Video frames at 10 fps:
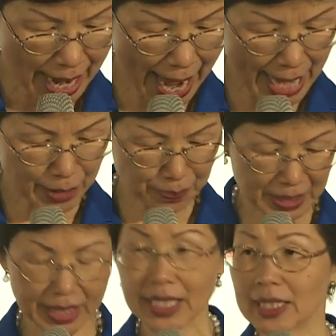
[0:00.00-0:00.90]
and
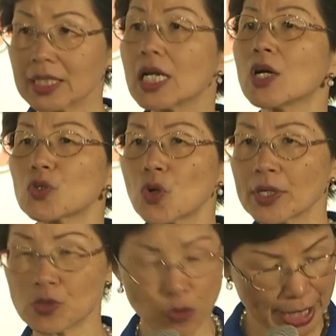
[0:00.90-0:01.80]
begin
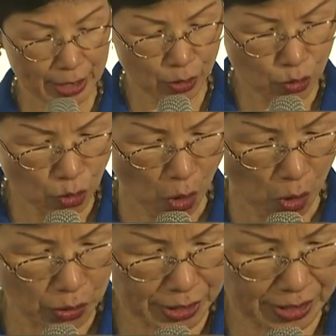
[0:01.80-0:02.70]
cross-strait
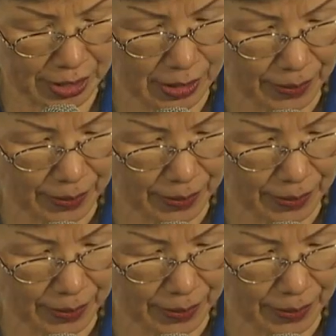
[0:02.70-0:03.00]
talks.